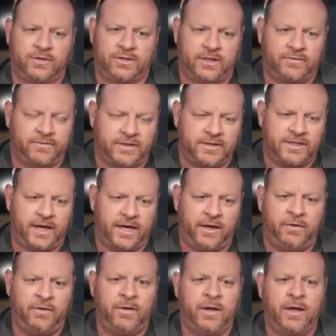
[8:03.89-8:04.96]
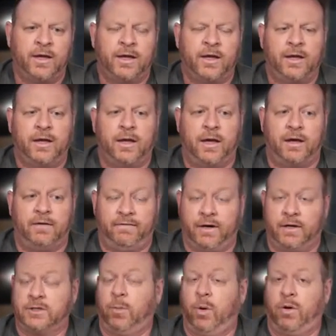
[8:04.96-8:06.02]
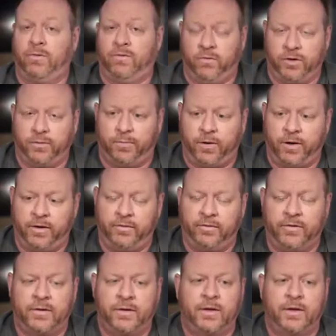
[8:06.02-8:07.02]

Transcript: self-contained, very small footprint.